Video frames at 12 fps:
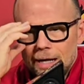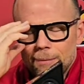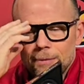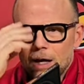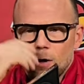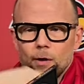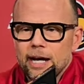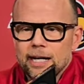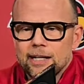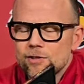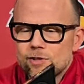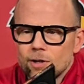I'm not all
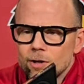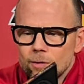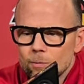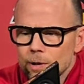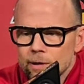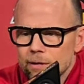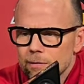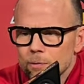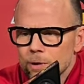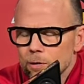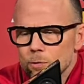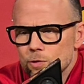that concerned
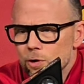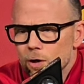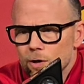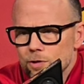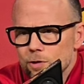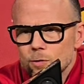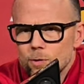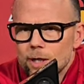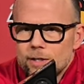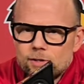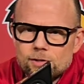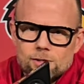with who starts and who
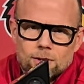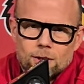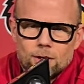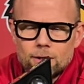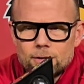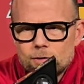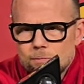doesn't start.